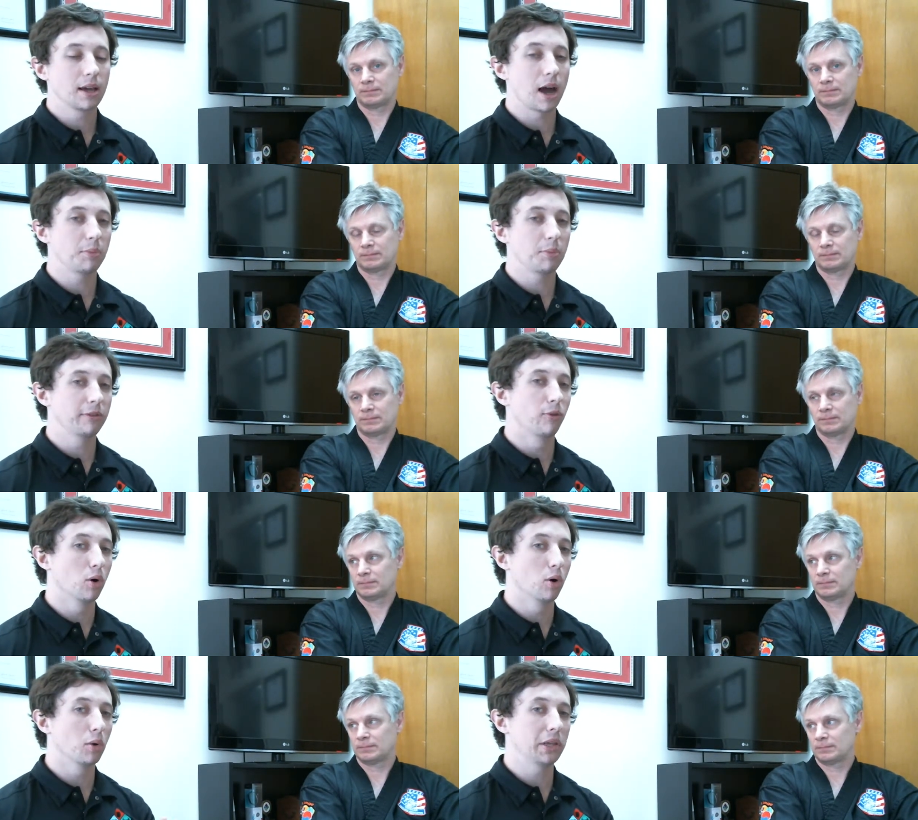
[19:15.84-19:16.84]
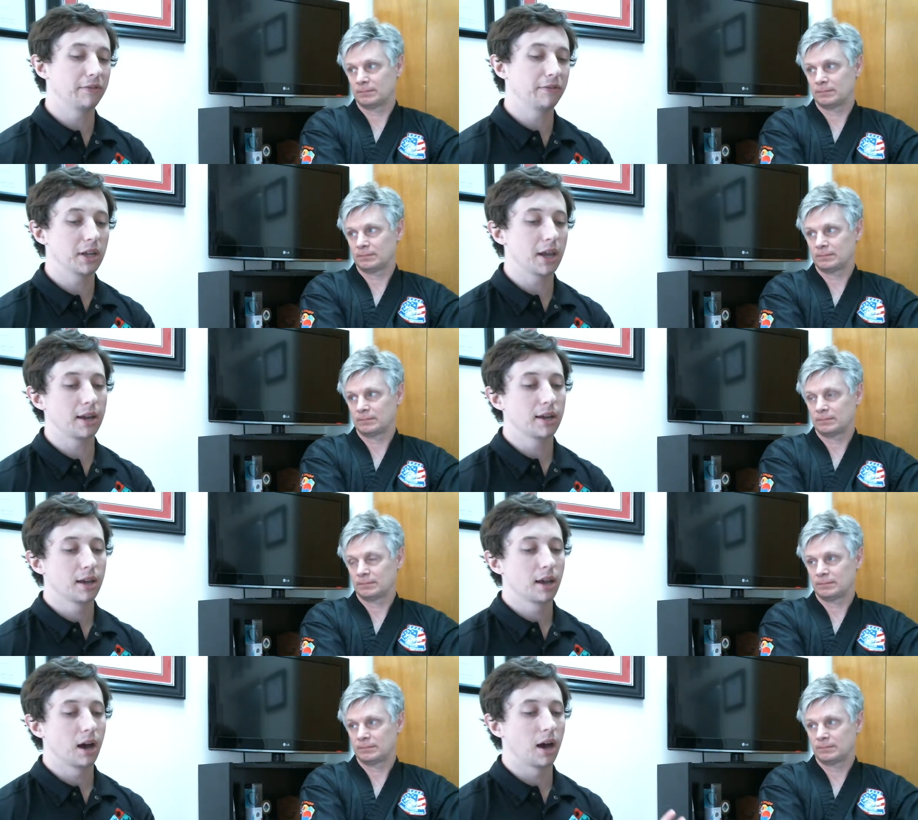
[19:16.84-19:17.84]
Speaker 1: Guy, before we leave
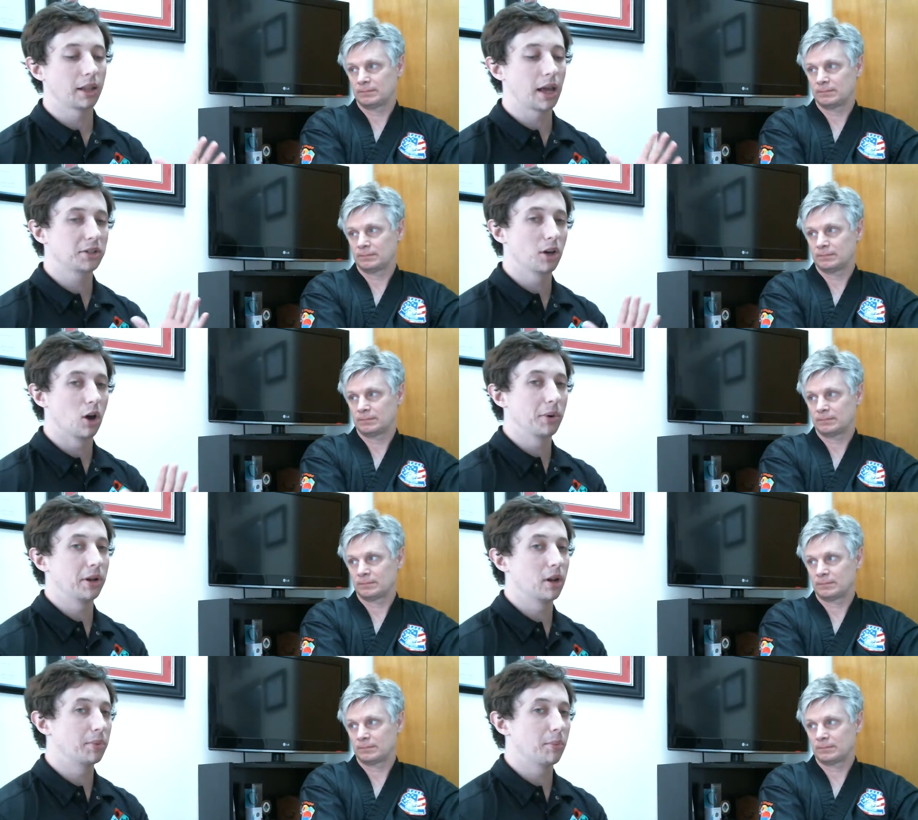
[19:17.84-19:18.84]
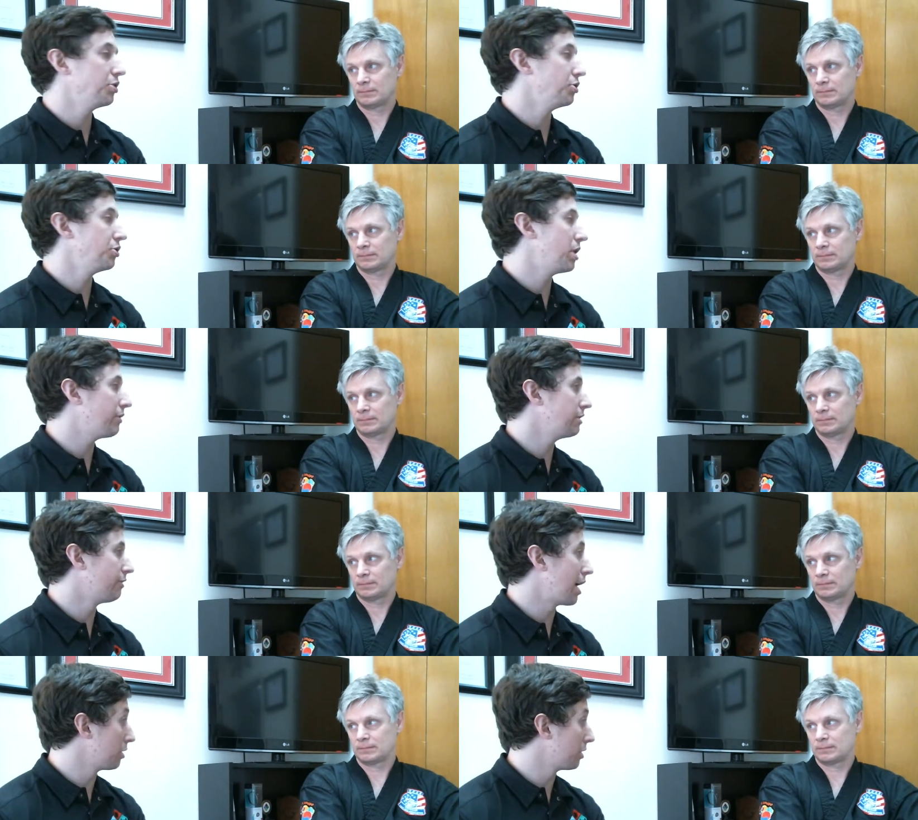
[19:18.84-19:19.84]
today, uh, I'd like to open it up and say, do you have any
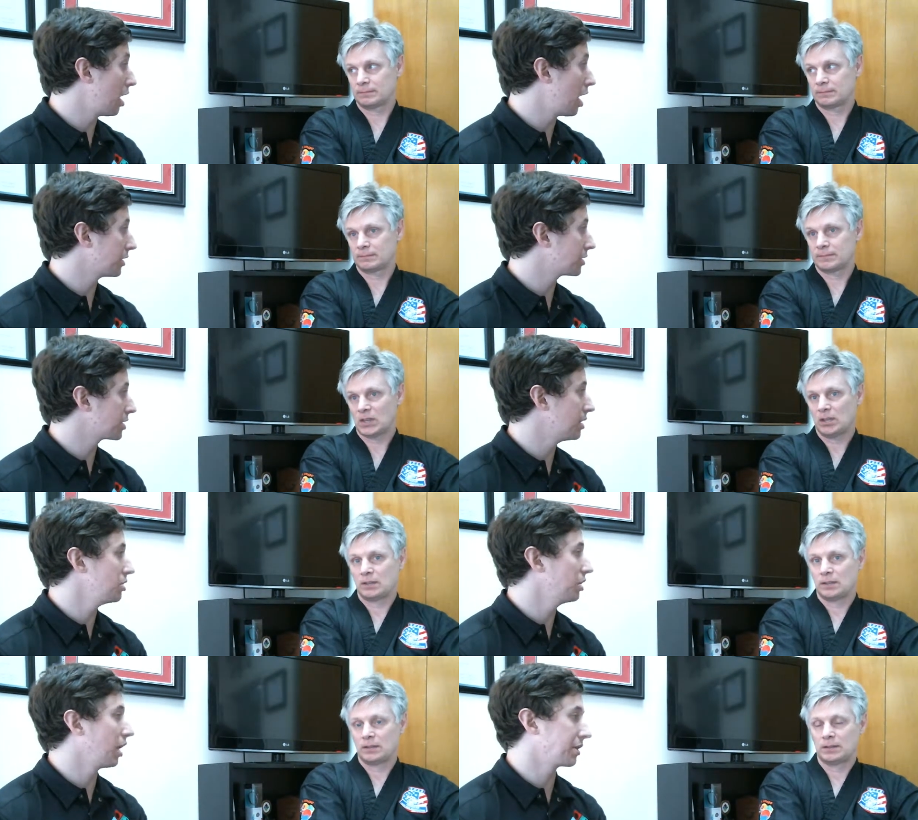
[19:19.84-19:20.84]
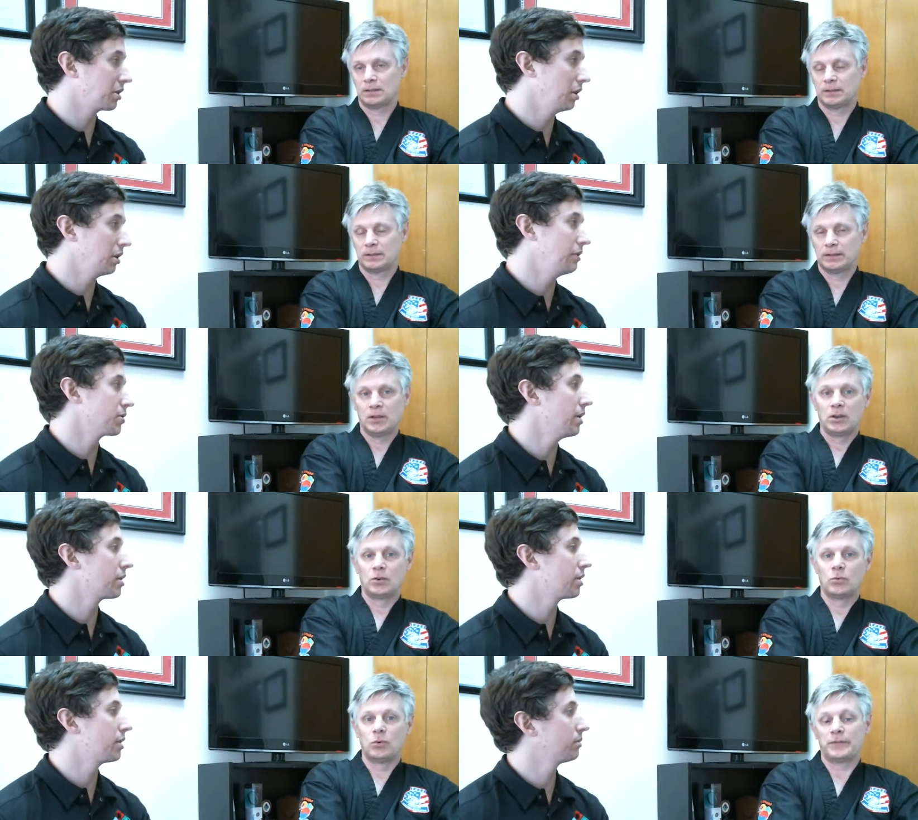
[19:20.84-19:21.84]
final thoughts that you'd like to leave us
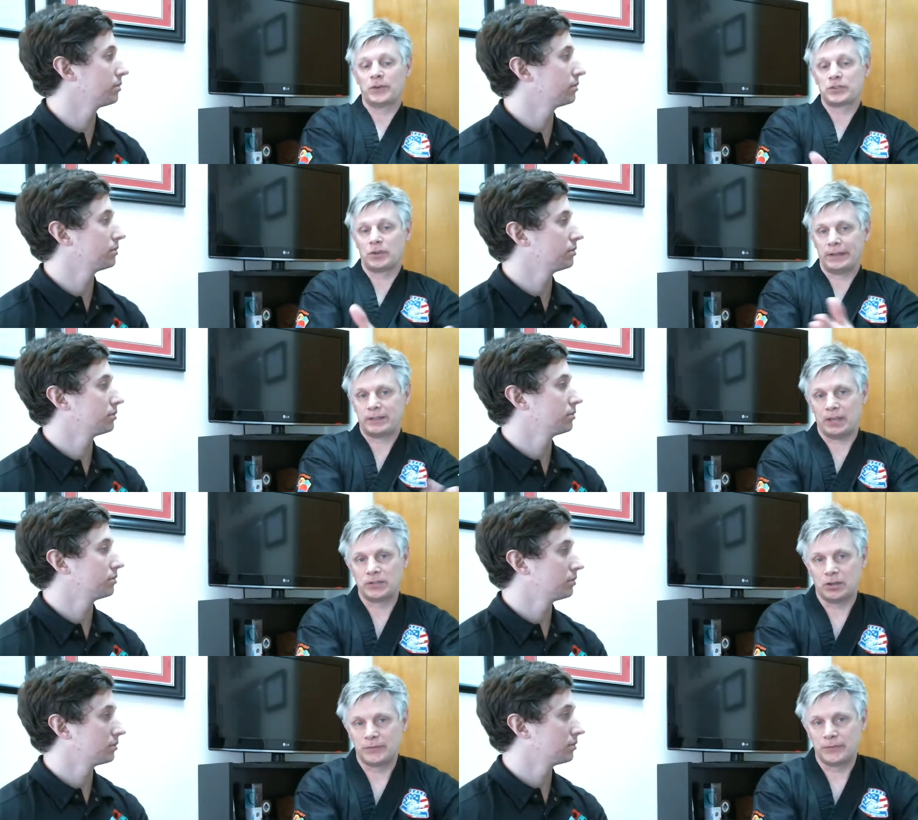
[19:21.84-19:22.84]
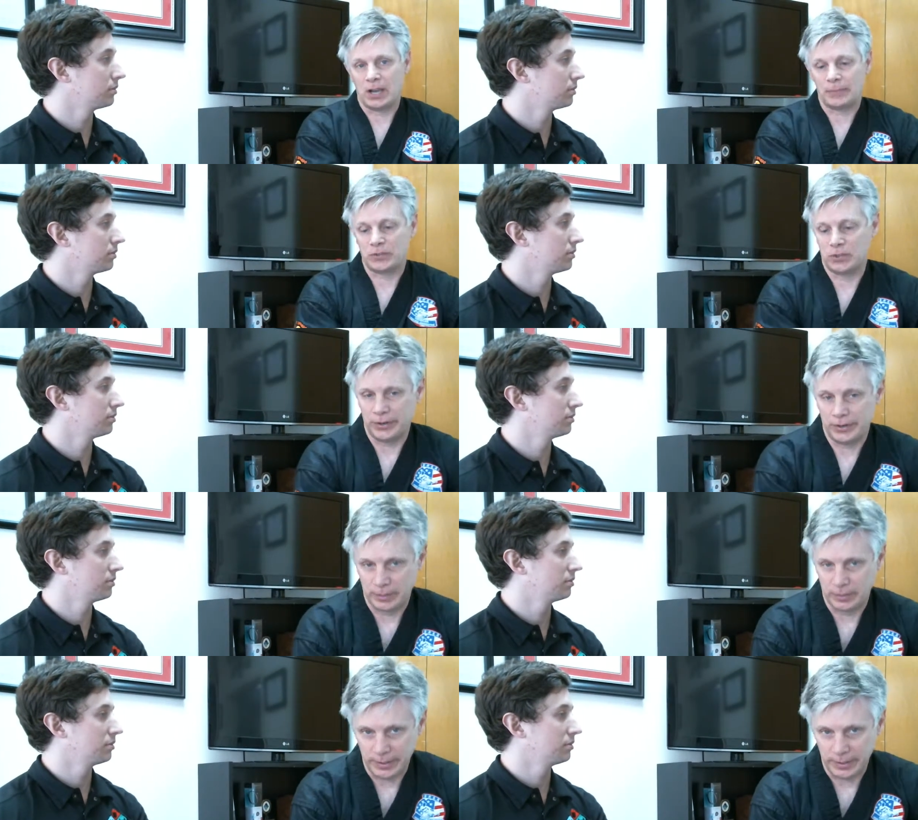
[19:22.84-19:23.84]
with?
Speaker 2: Well, first of all, I'd like to thank Tony for the opportunity
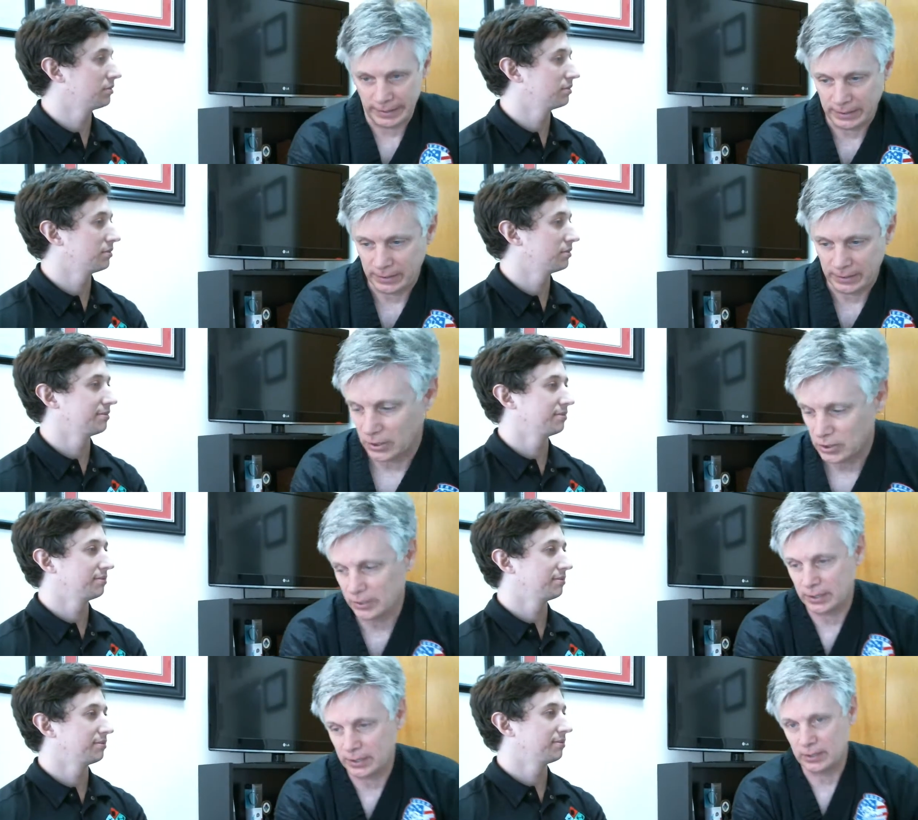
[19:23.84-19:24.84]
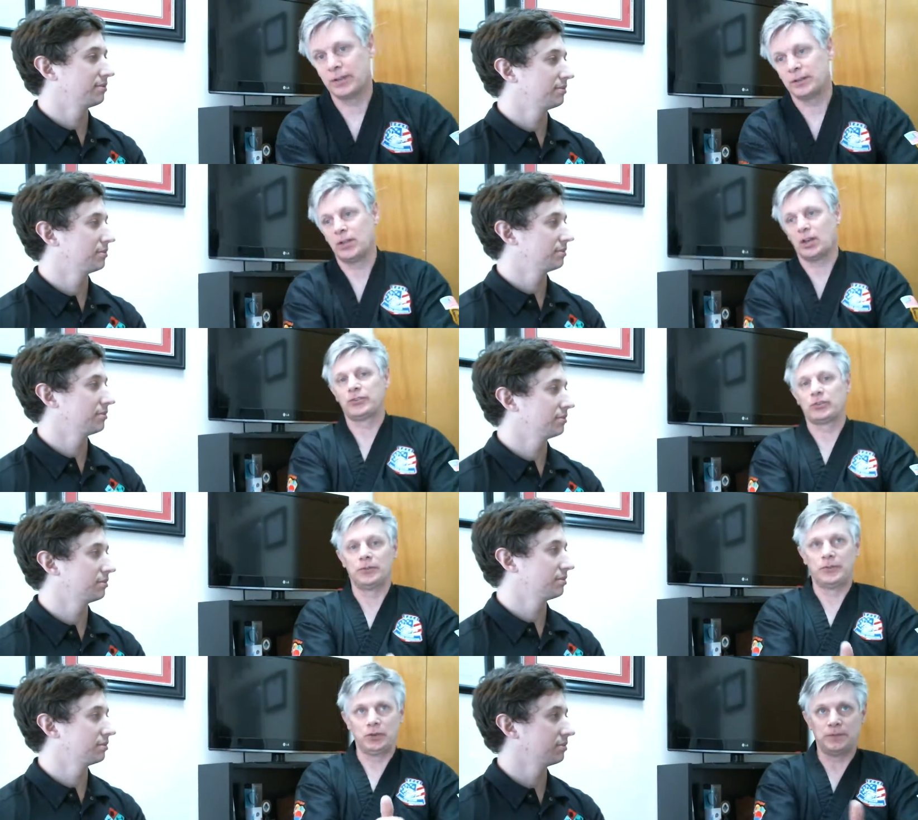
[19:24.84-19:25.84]
to come in. And you know, you can you can go
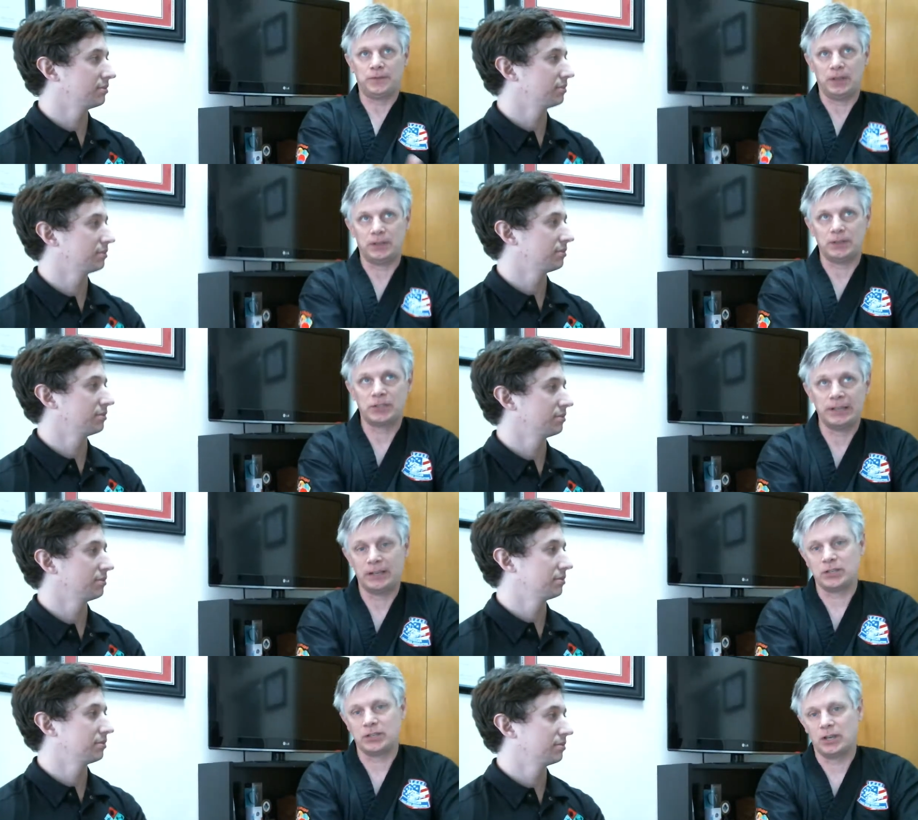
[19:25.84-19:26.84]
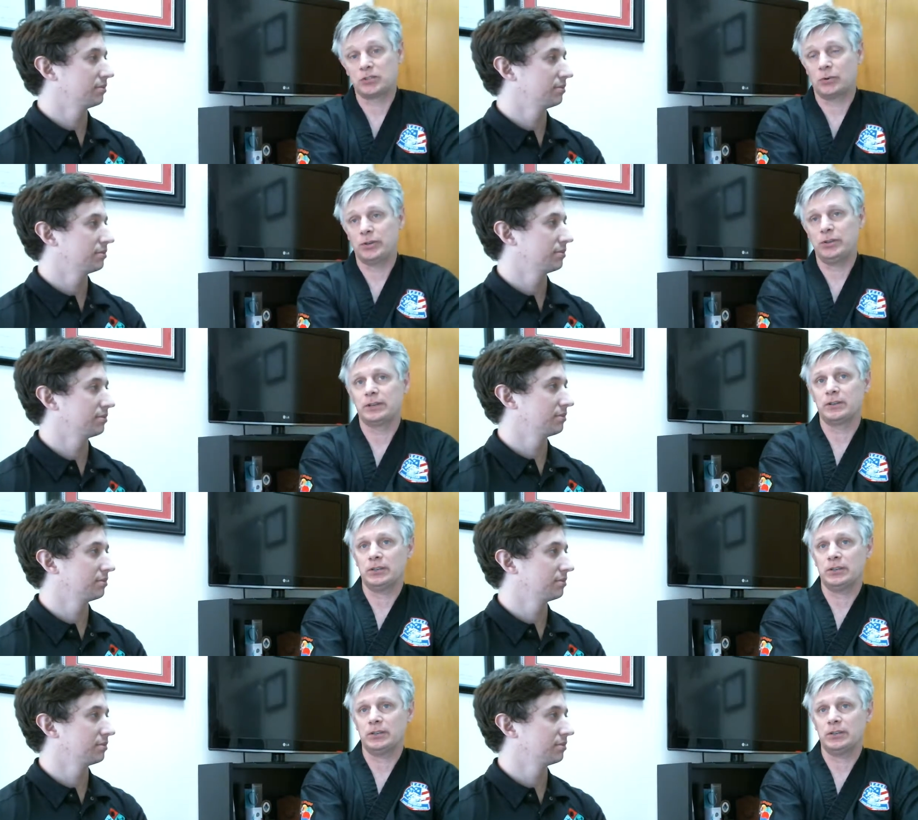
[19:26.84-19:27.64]
through Food and Fitness to get to us, or you can